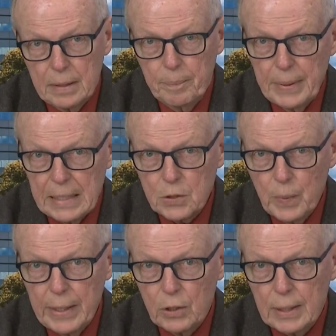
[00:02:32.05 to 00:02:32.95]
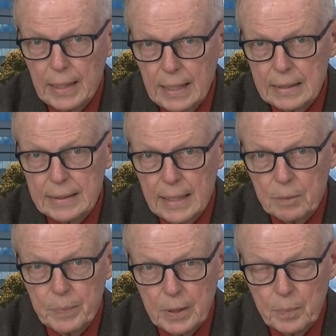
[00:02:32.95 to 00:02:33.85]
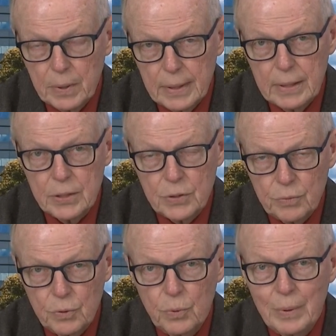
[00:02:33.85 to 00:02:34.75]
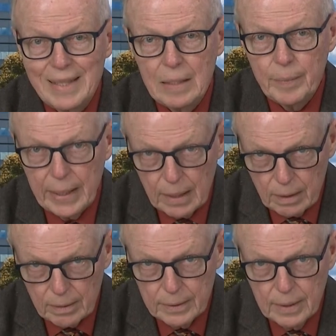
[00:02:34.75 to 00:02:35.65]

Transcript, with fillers: the best way to contact people is through email